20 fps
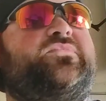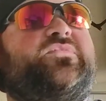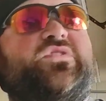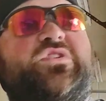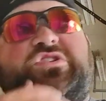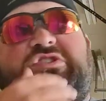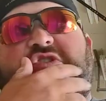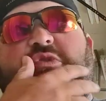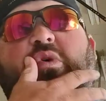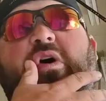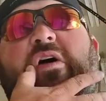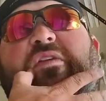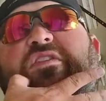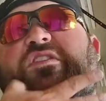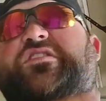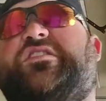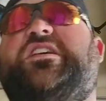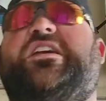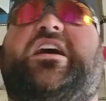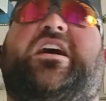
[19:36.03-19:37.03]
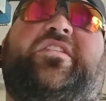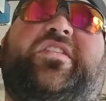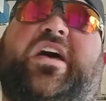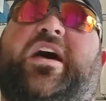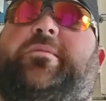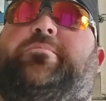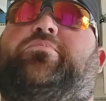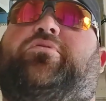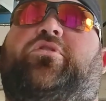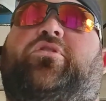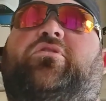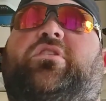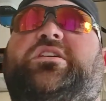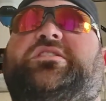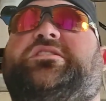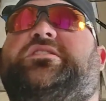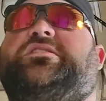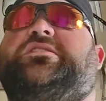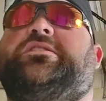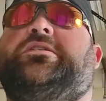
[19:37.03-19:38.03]
So we'll have to see how that
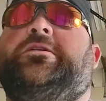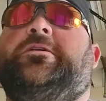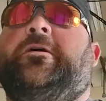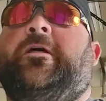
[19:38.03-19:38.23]
progresses.